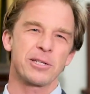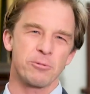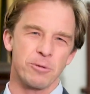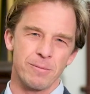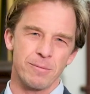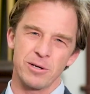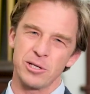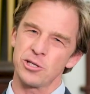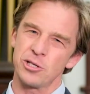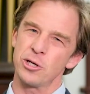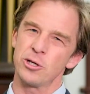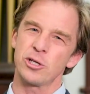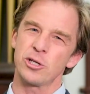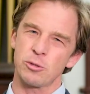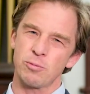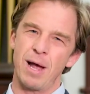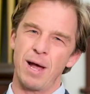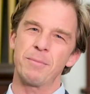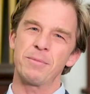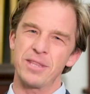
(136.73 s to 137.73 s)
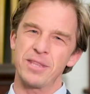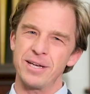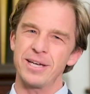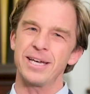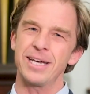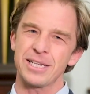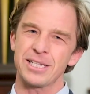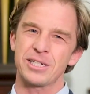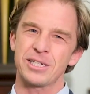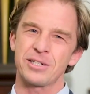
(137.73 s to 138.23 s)
swimmers who swam in the
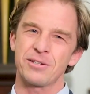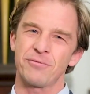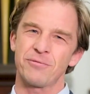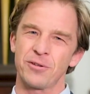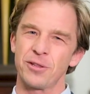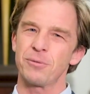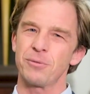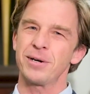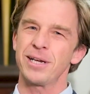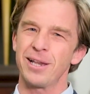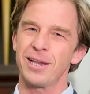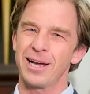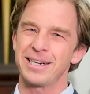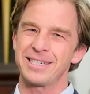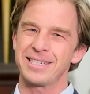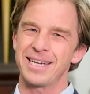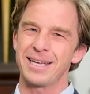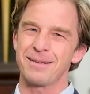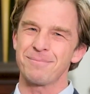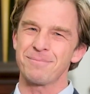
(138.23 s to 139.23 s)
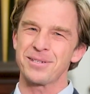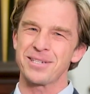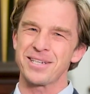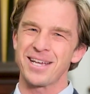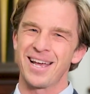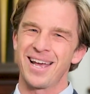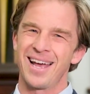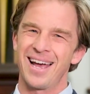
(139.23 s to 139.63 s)
heats for the relay teams.